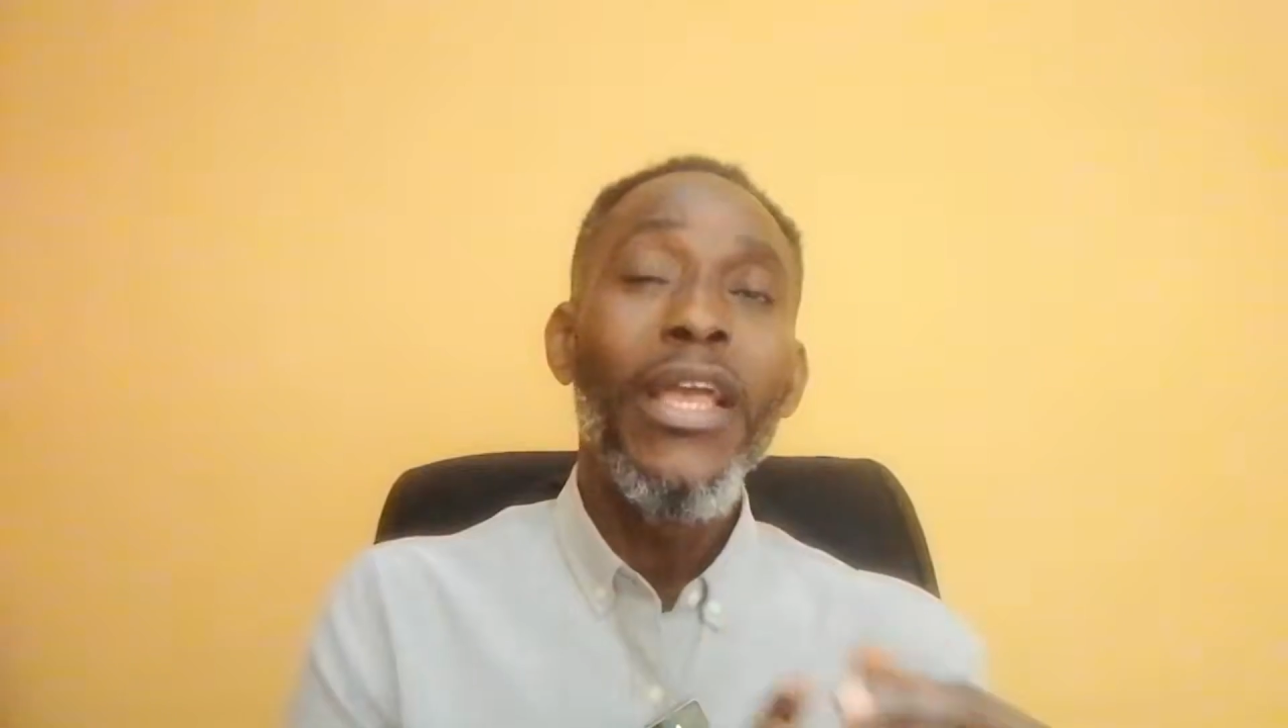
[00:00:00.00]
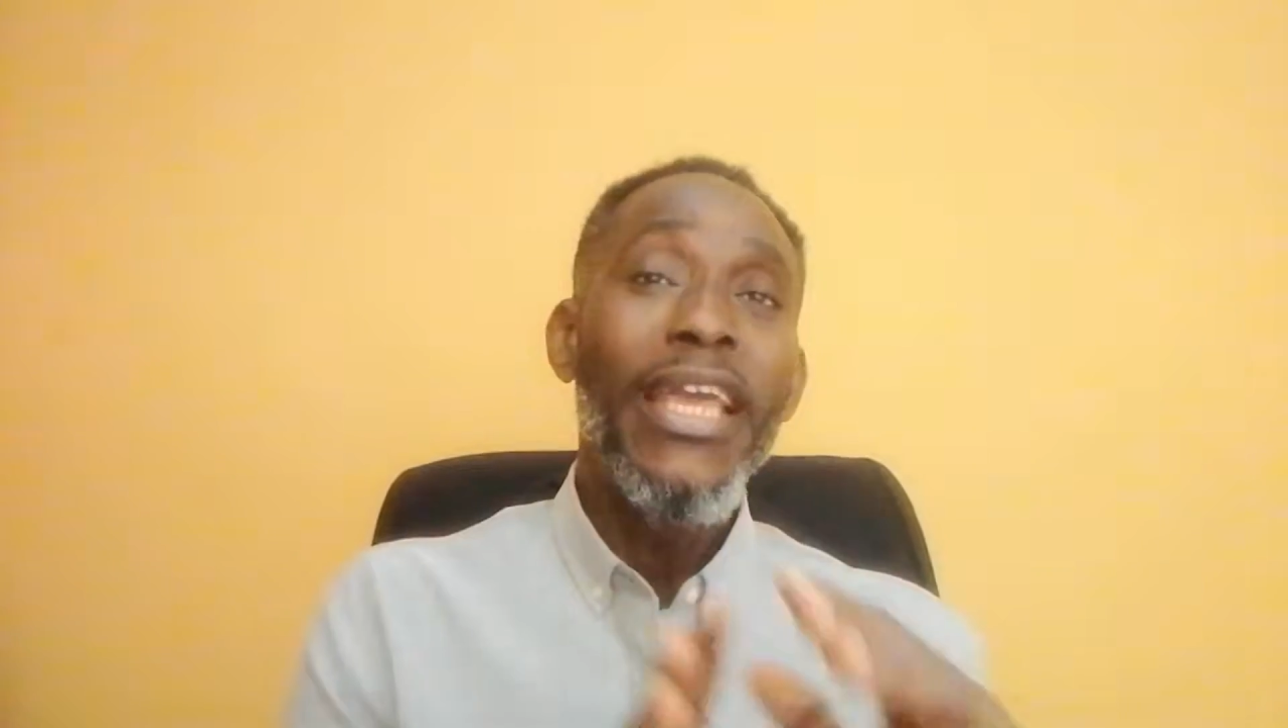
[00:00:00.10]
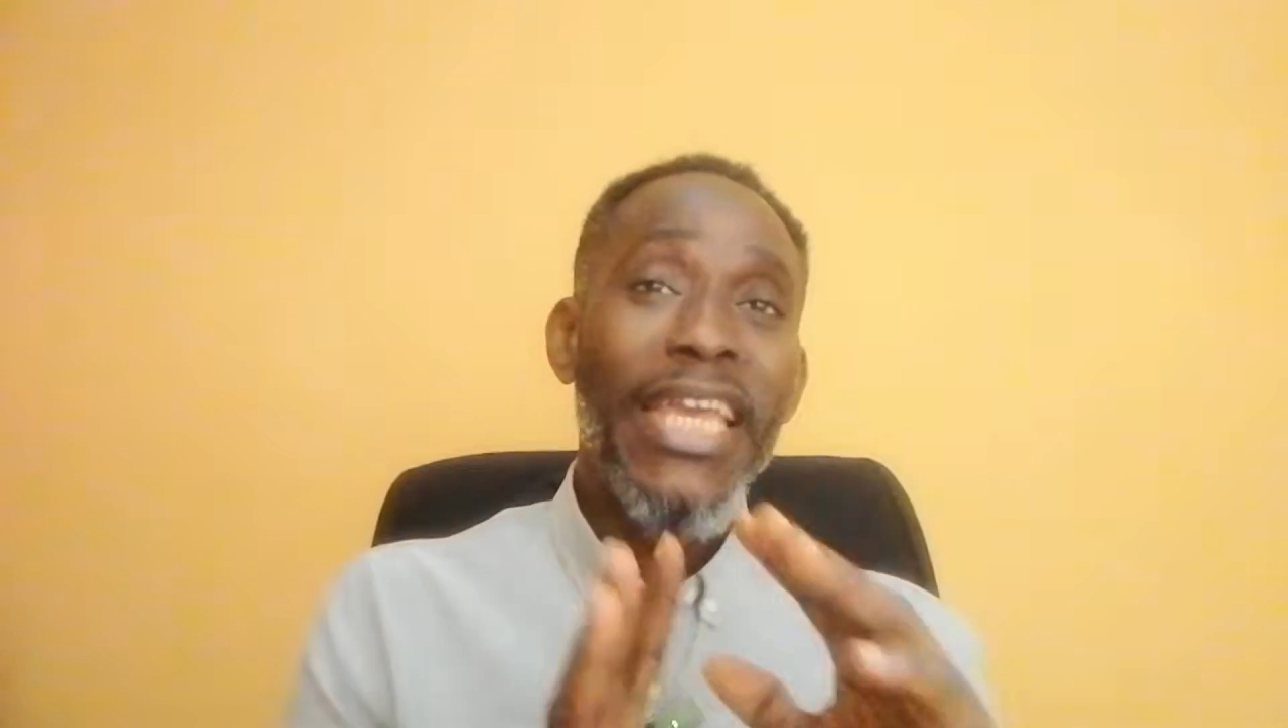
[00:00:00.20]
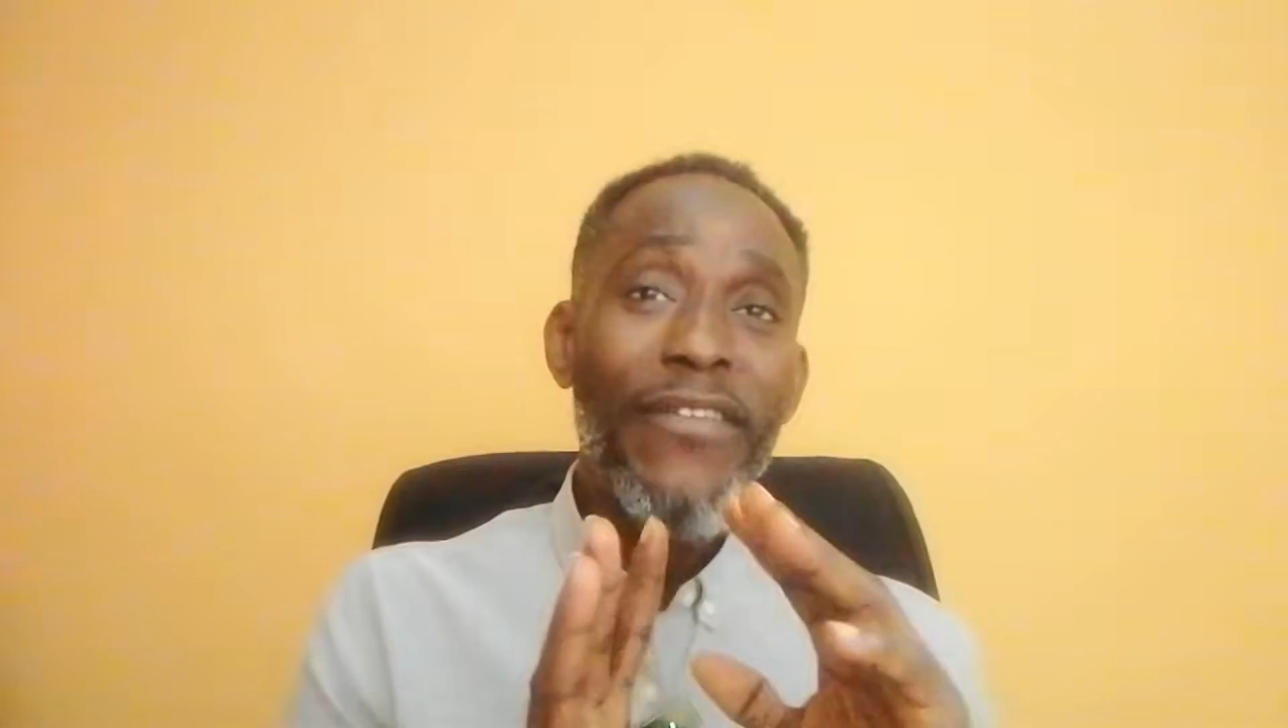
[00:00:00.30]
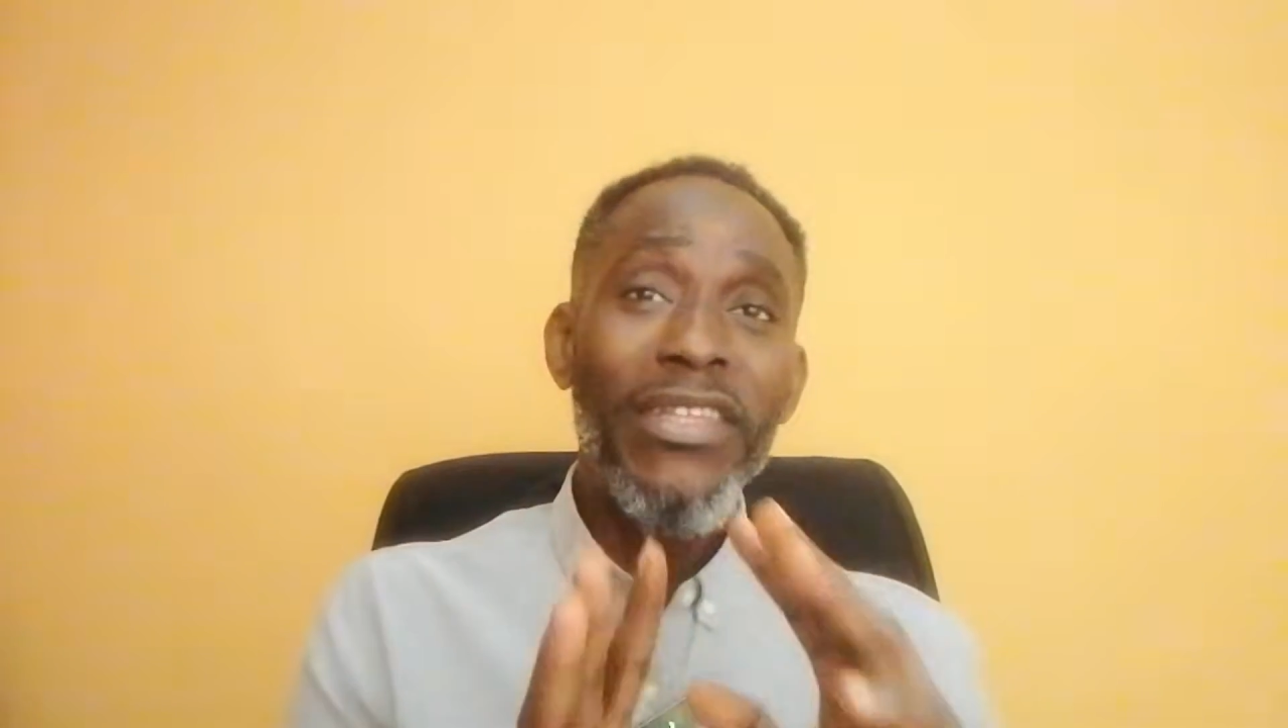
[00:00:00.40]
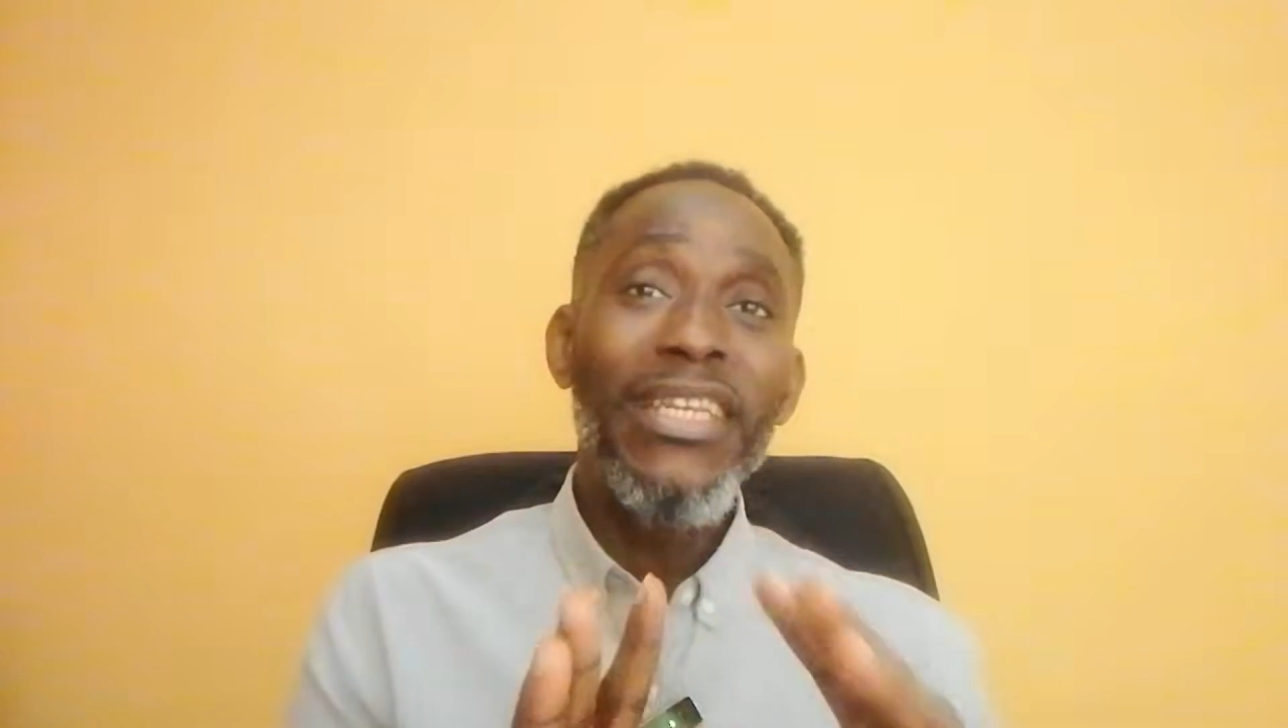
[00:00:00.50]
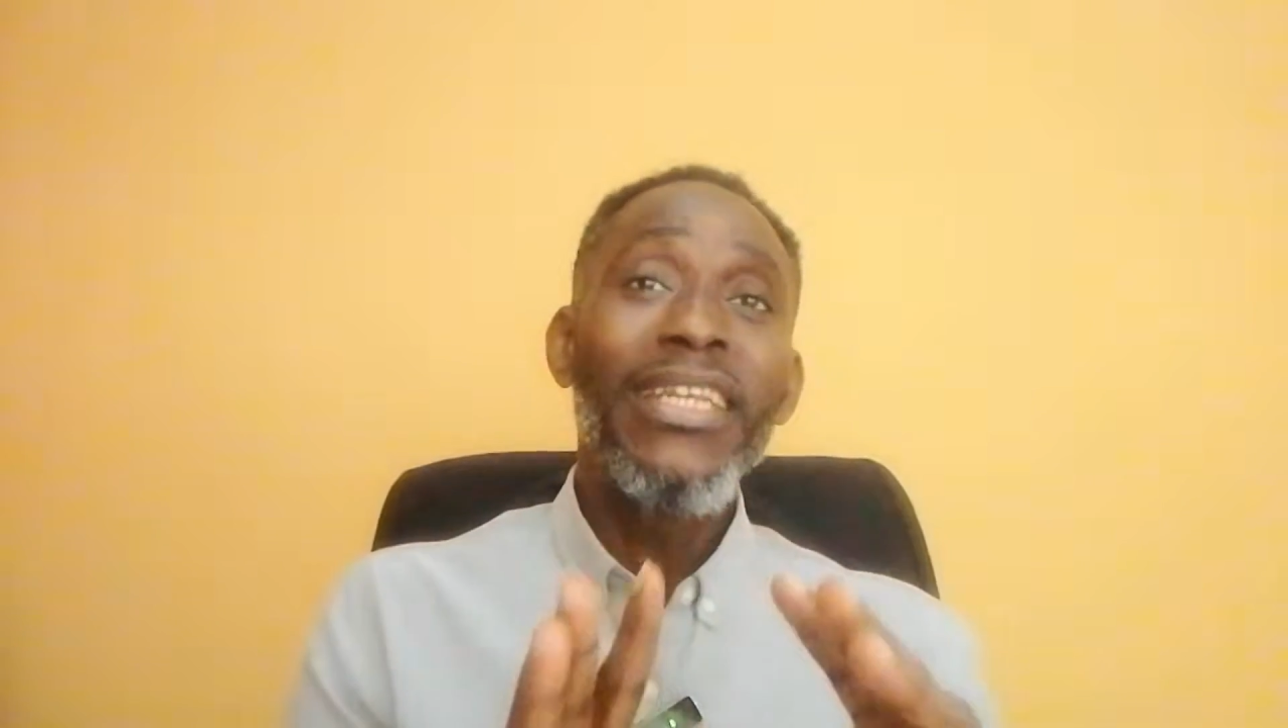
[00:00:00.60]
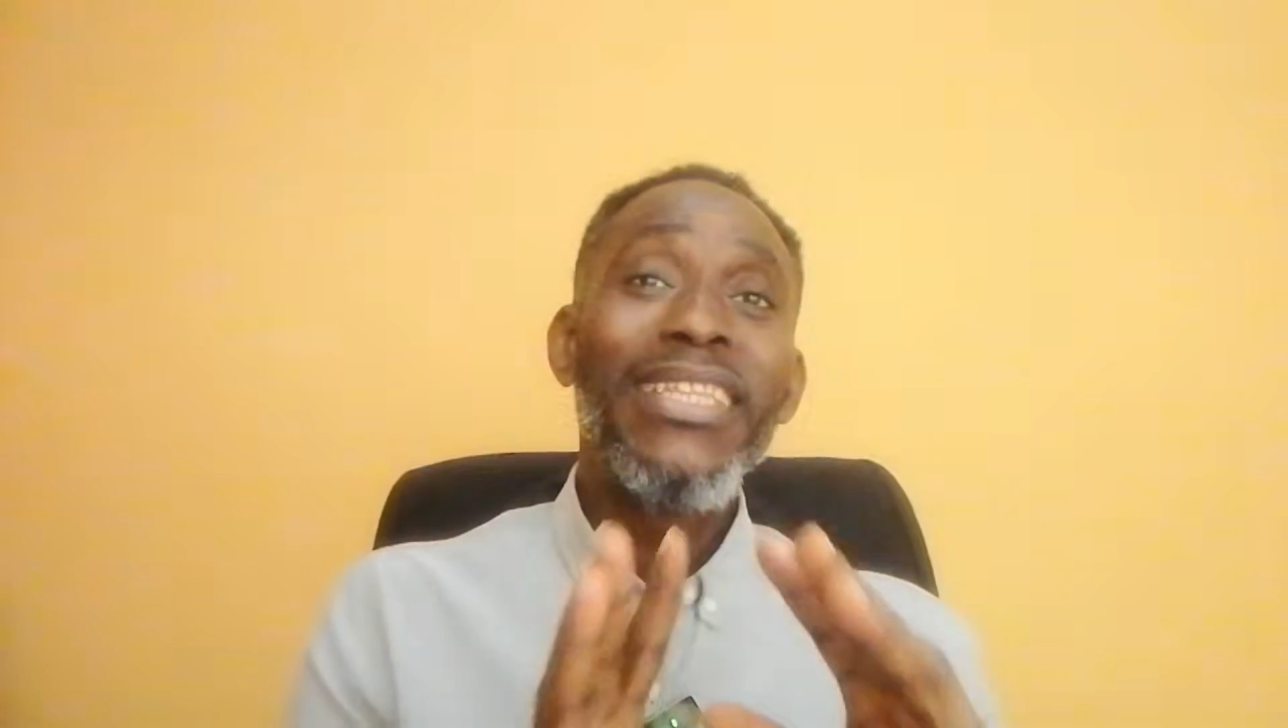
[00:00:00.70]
If the daily